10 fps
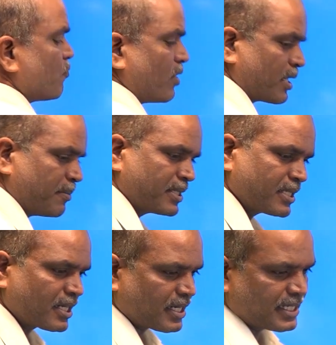
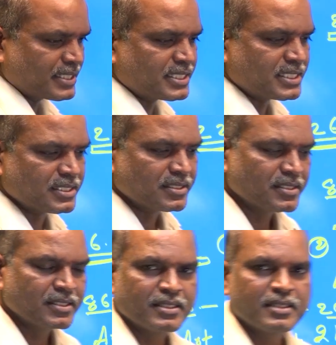fundamental rights.
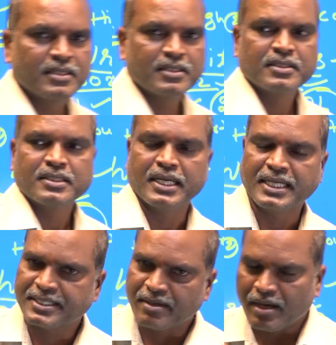The
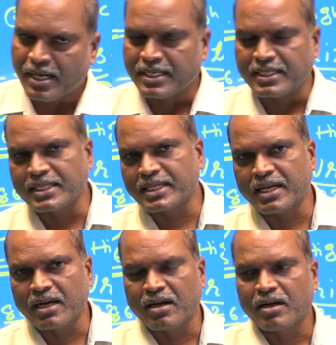entire in
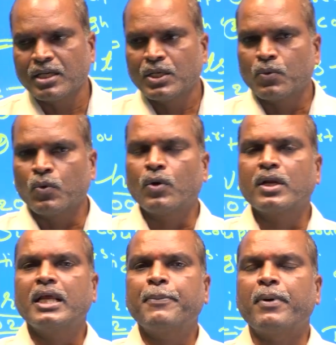India,
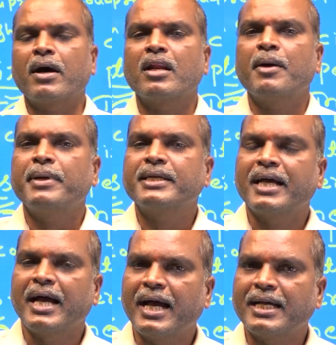only Parliament
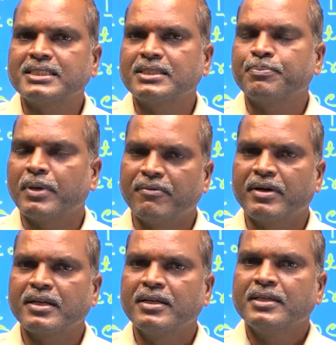has
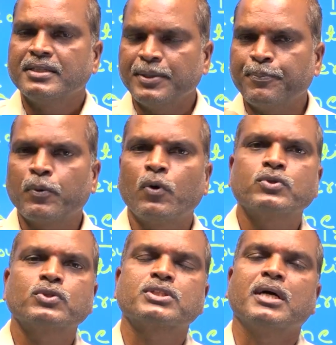power
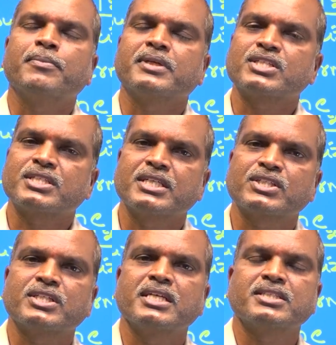impose some
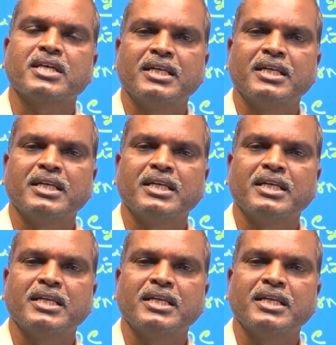restrictions or